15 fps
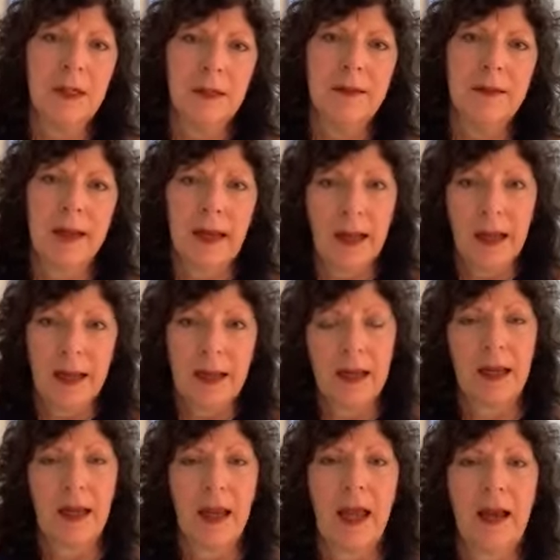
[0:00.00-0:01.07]
that I
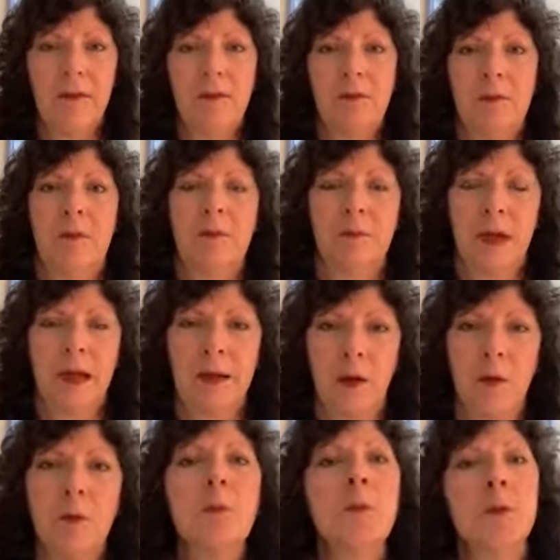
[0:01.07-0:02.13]
had my
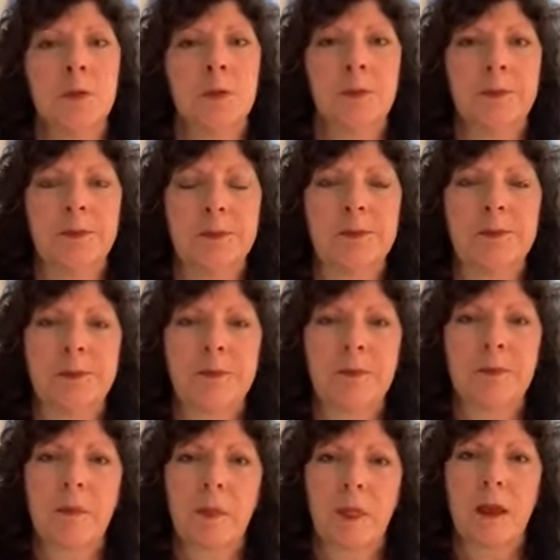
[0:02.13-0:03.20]
own womb,
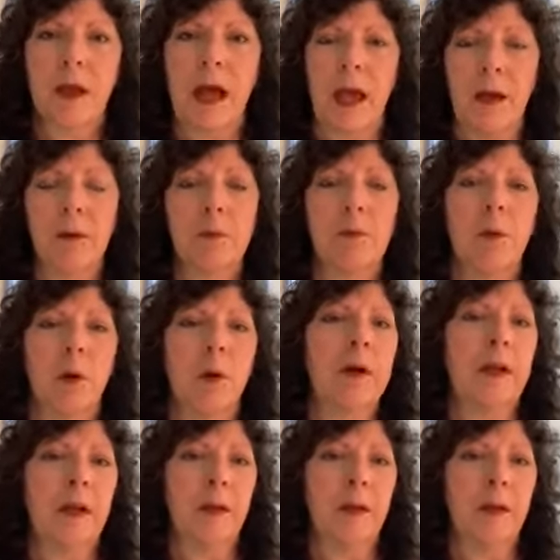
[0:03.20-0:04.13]
I would worry